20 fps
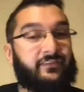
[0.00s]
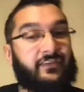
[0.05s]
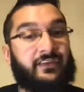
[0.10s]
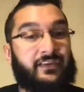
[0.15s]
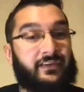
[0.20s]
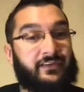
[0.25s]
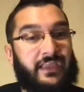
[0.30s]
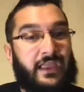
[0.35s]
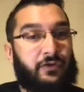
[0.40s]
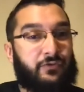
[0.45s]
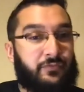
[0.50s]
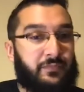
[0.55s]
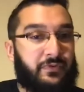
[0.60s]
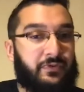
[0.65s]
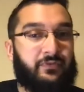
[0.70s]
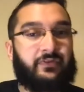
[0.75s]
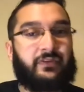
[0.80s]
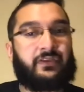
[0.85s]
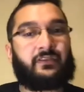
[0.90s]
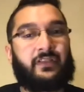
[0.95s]
like
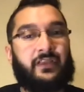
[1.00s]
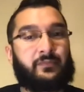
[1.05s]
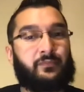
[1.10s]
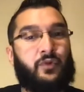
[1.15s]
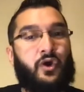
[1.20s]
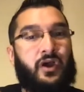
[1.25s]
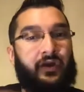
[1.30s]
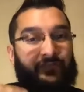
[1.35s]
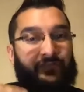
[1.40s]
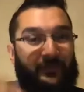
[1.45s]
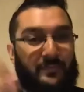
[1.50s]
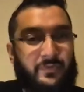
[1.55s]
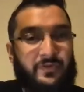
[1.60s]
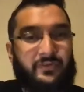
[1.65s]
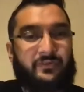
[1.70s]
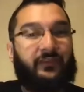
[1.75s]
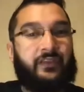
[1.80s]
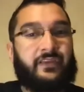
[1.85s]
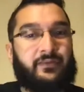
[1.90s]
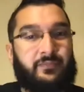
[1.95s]
accountability, like muhasabah,
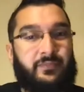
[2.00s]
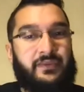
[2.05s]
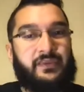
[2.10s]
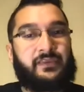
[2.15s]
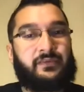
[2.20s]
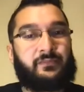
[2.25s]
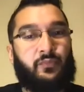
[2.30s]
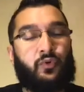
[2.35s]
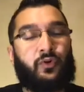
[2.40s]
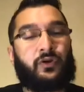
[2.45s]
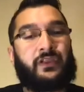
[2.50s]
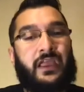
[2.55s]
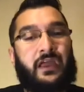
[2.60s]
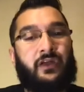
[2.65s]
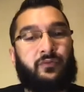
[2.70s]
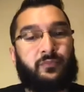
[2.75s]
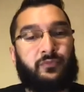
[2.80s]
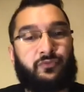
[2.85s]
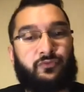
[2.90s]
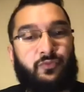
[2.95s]
like being more
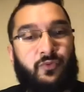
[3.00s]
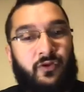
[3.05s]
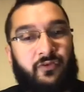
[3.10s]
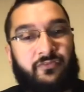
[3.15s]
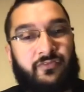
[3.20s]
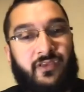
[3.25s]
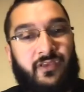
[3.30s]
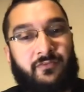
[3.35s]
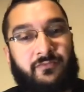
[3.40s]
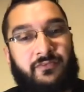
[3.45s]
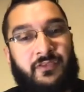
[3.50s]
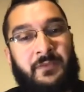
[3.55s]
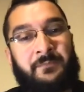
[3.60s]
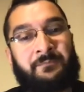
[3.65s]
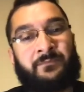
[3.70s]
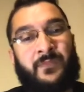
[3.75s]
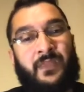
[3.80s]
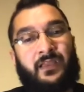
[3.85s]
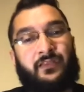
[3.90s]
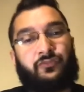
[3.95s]
accountable to ourselves.
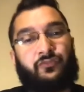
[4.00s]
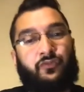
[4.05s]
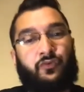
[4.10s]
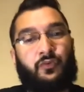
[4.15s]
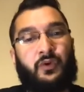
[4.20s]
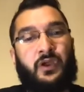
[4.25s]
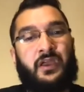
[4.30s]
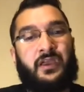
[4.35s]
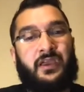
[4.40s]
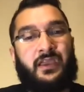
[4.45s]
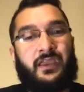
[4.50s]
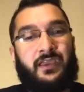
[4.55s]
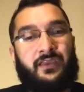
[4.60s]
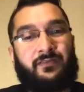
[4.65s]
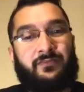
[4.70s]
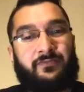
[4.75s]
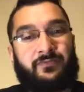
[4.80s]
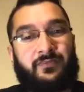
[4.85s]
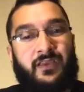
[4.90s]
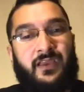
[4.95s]
And so
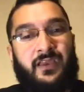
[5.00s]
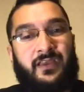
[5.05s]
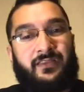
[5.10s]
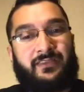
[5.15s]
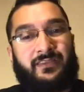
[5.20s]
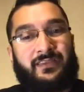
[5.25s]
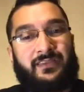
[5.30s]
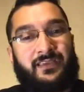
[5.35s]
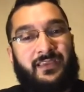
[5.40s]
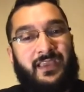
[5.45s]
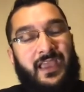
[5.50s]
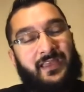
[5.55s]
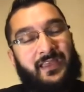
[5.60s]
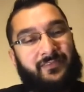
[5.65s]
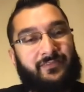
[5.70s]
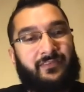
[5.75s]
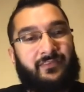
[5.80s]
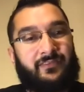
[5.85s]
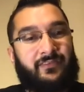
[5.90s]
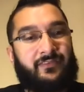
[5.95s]
if the
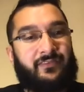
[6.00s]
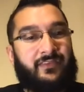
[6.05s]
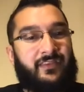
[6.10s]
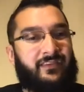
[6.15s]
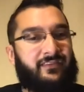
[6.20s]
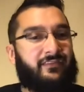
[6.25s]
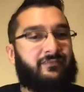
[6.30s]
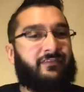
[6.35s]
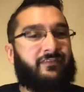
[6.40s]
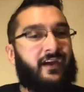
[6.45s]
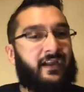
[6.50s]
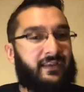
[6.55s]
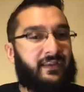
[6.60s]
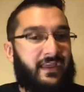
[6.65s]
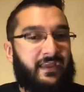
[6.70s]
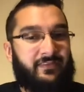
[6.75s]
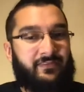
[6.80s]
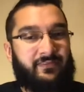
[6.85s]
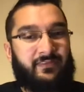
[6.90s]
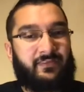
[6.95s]
essence, the divine
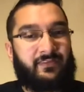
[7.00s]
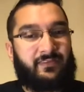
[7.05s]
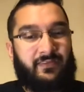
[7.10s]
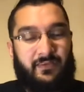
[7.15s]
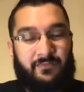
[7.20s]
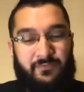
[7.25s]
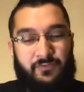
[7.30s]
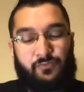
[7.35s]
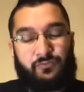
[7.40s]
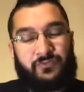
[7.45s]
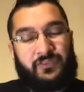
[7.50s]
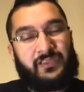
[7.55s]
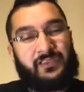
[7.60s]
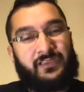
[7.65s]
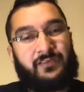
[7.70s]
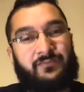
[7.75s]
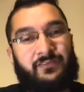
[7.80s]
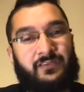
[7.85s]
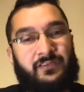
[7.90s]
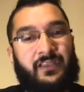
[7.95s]
essence, if you think
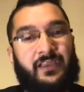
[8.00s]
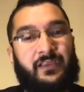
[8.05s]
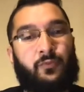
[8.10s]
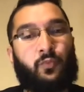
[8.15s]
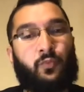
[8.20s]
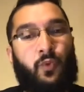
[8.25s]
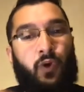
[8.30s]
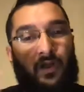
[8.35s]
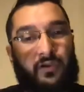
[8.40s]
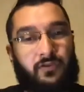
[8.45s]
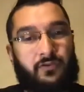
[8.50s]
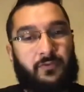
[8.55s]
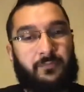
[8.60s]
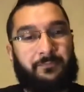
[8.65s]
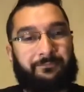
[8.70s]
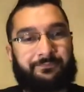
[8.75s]
of it like water,